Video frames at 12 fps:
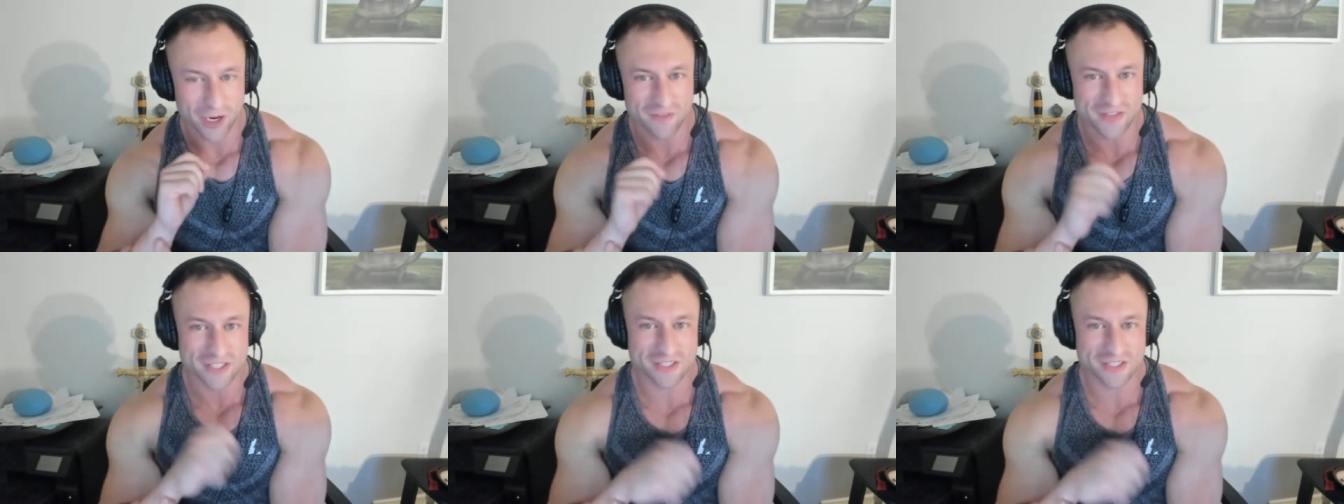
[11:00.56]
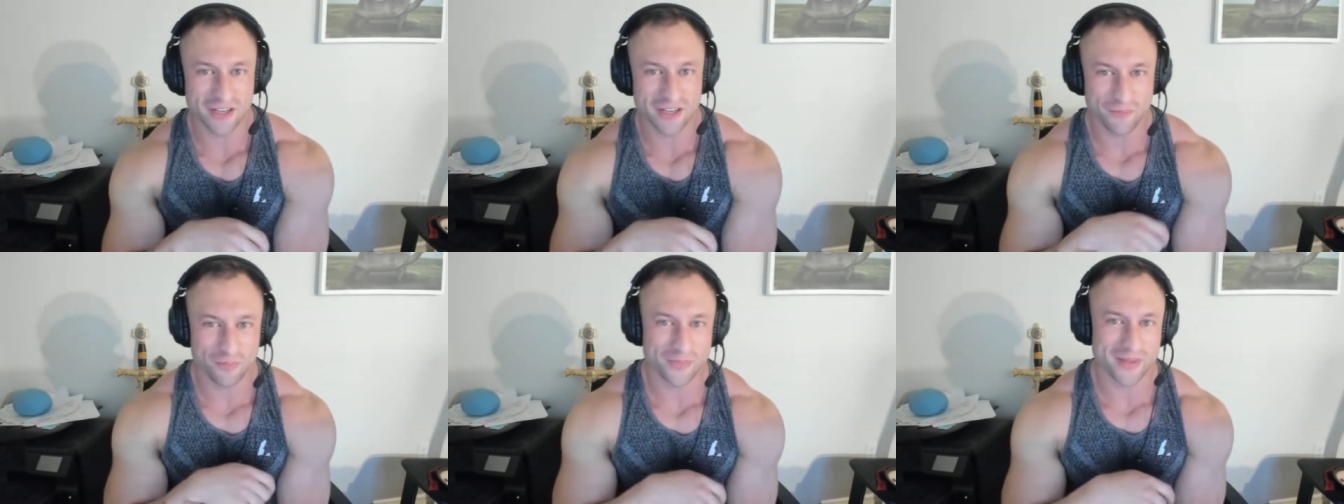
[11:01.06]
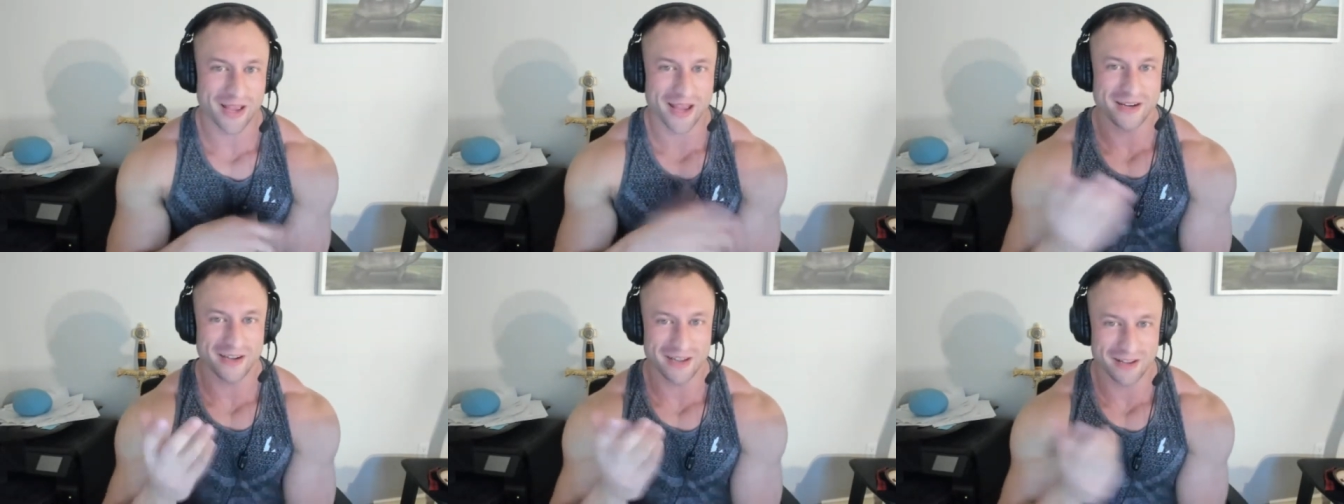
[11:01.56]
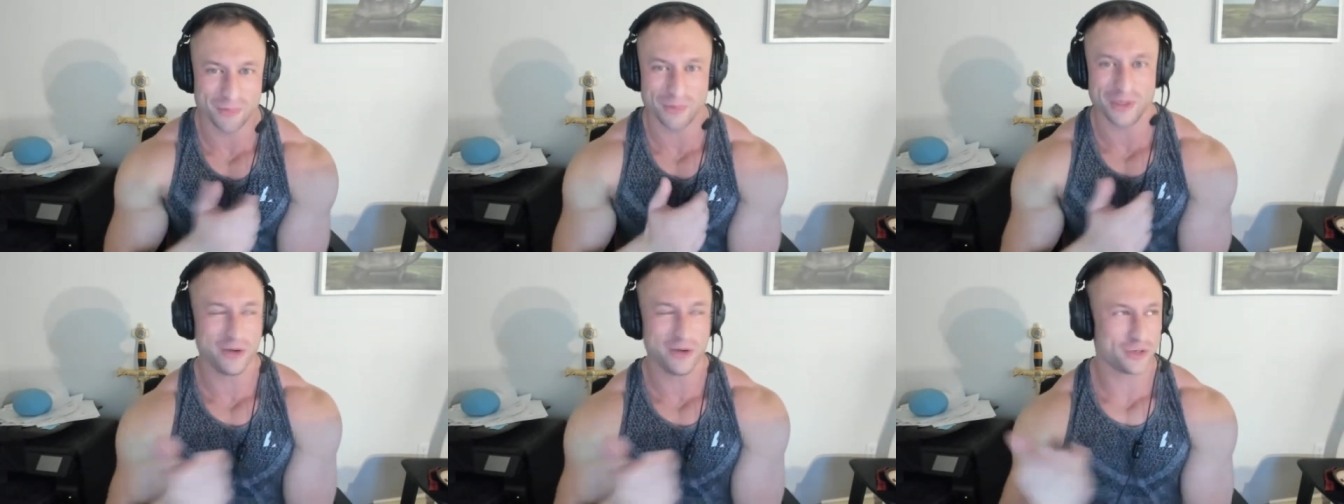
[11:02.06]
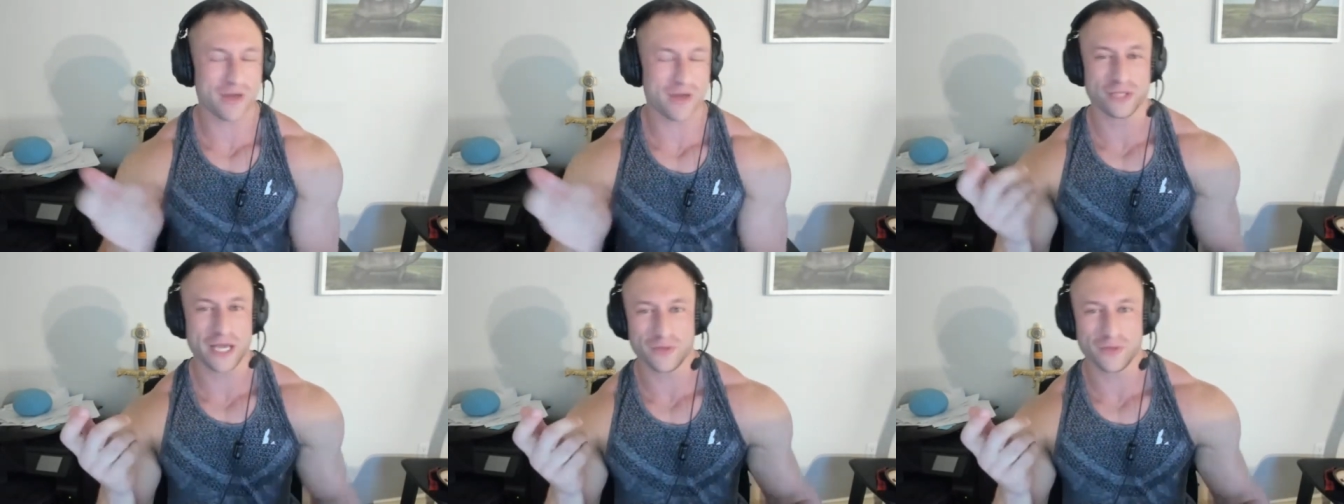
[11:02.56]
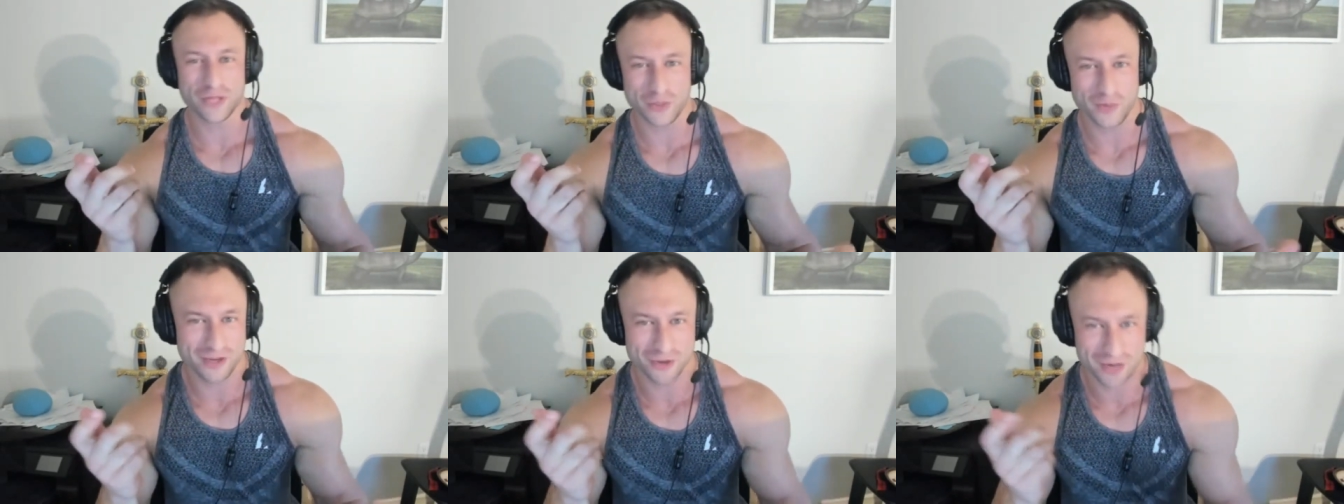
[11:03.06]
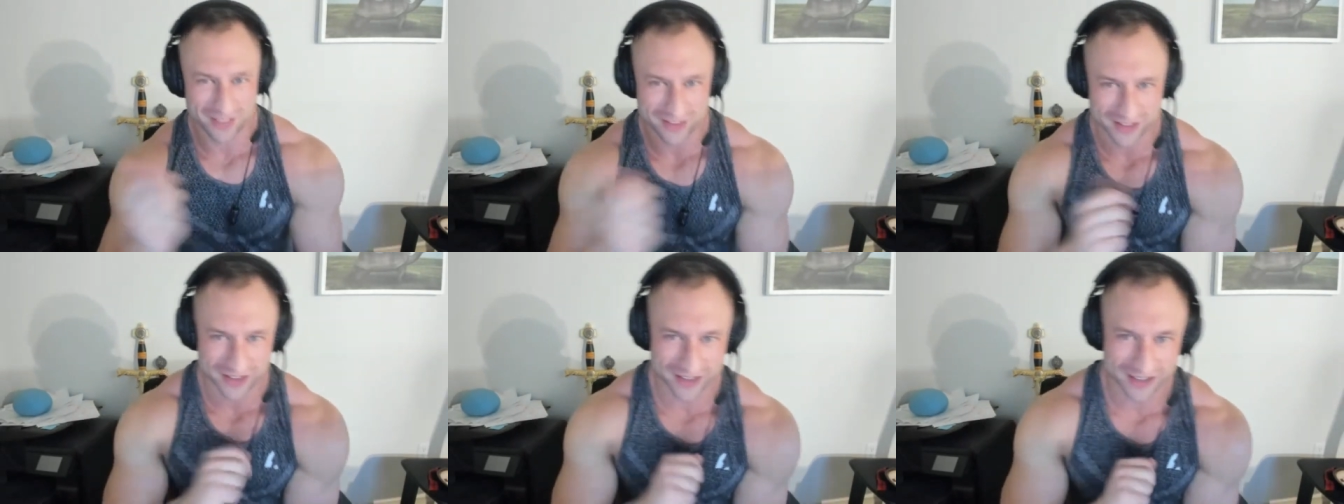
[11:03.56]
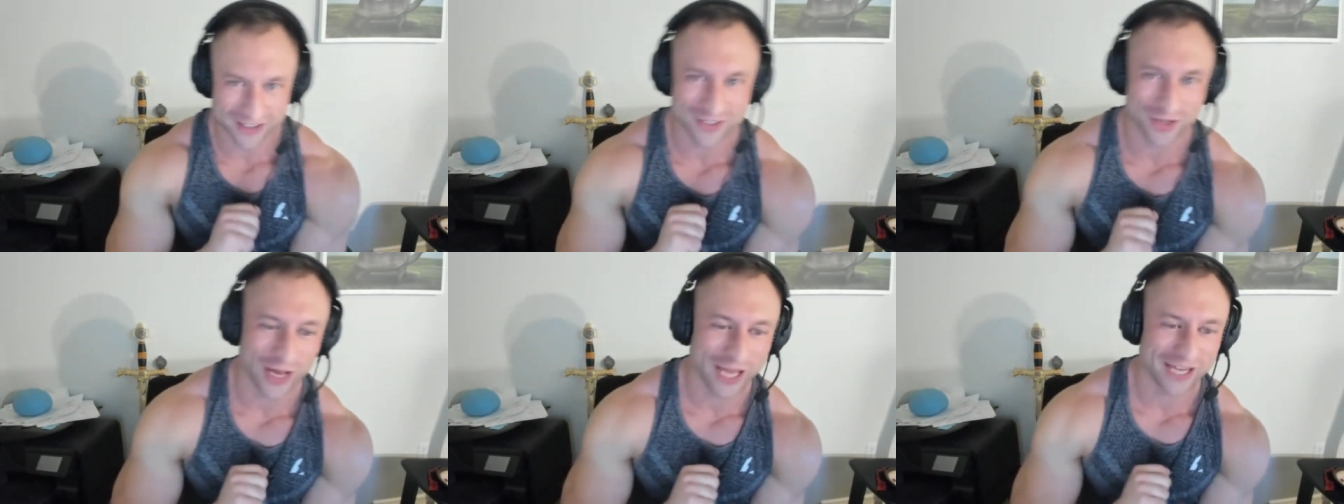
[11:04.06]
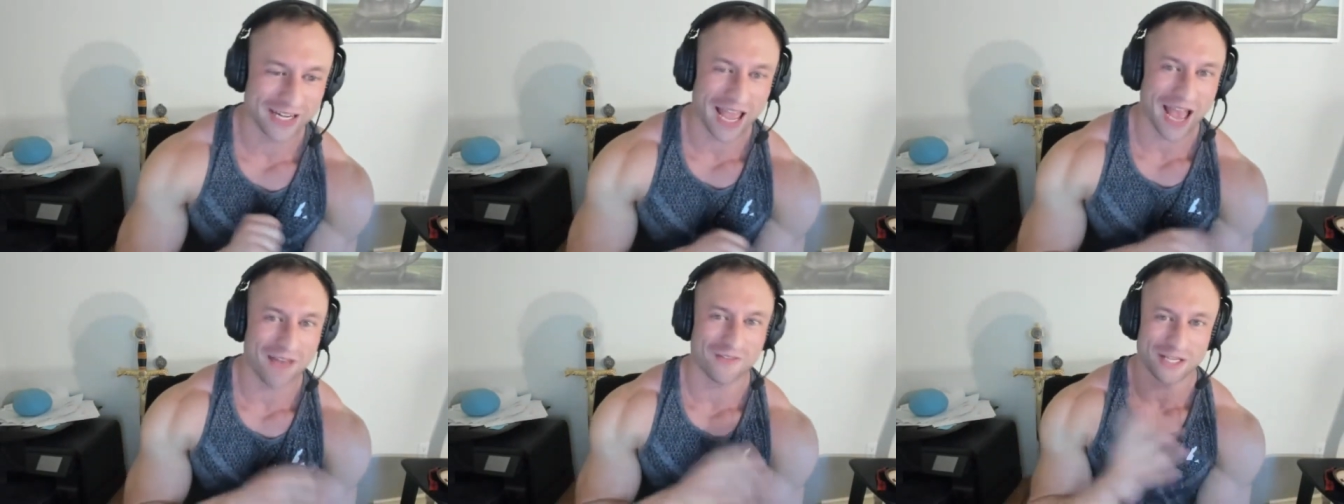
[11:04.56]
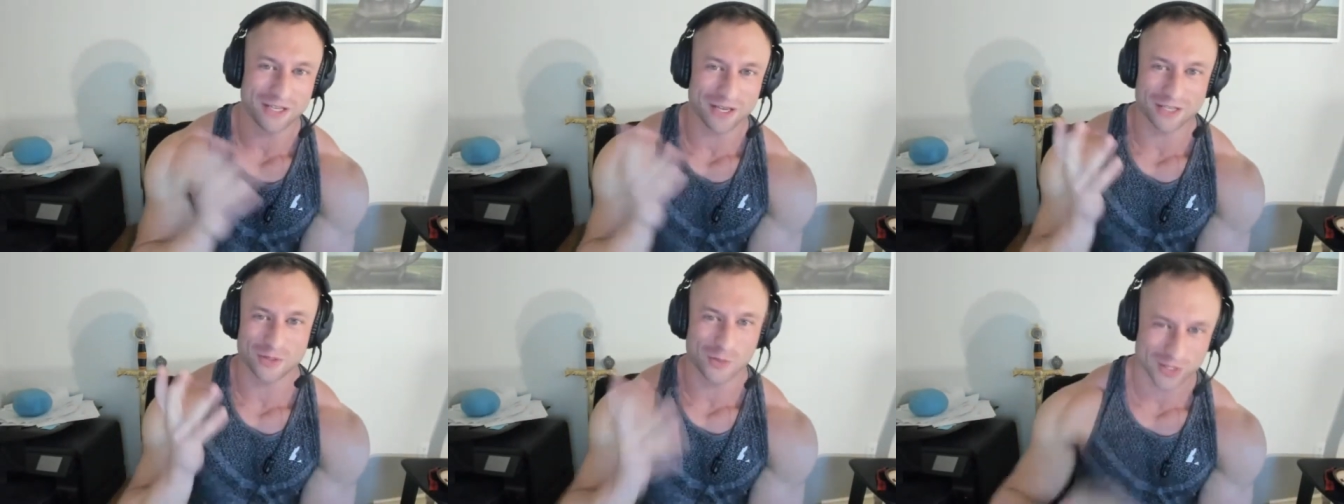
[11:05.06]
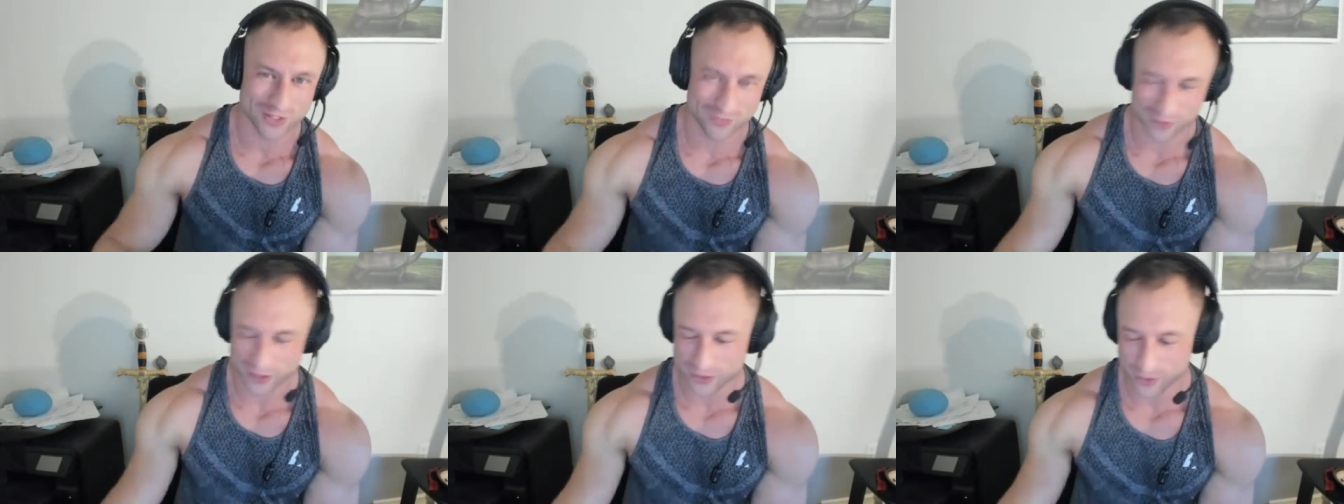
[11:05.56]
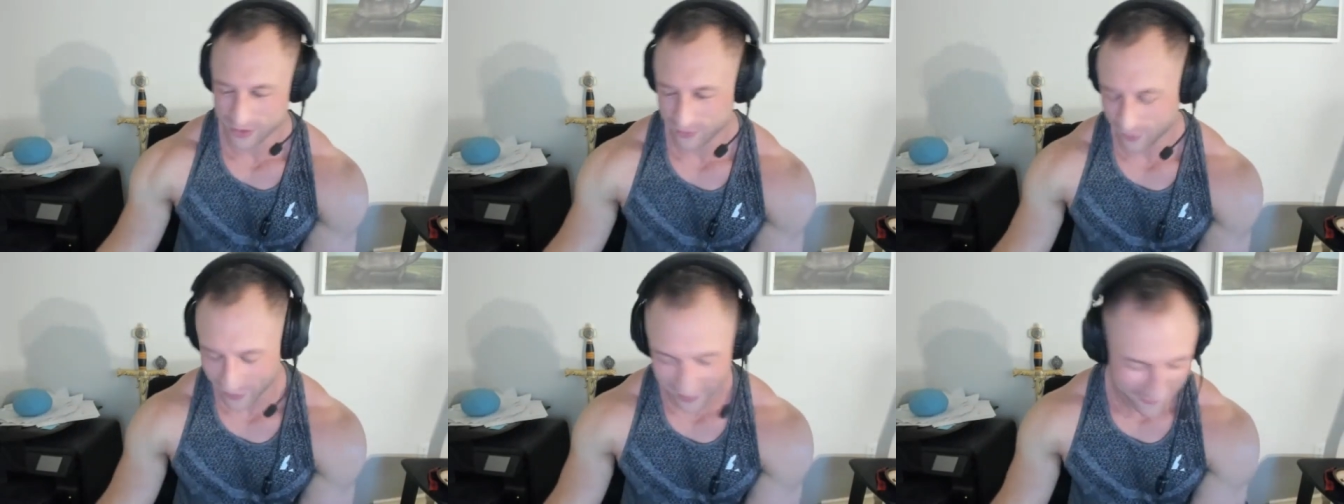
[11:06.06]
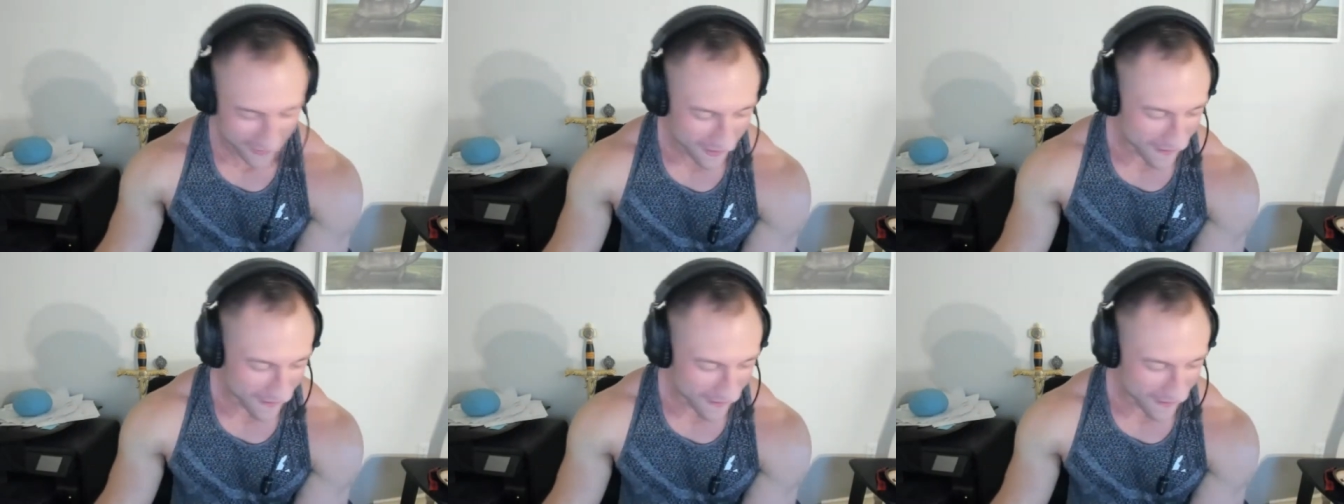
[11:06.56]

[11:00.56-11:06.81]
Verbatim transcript: and obviously I didn't, didn't travel down with like weed or anything, so I didn't have any a source resource for it.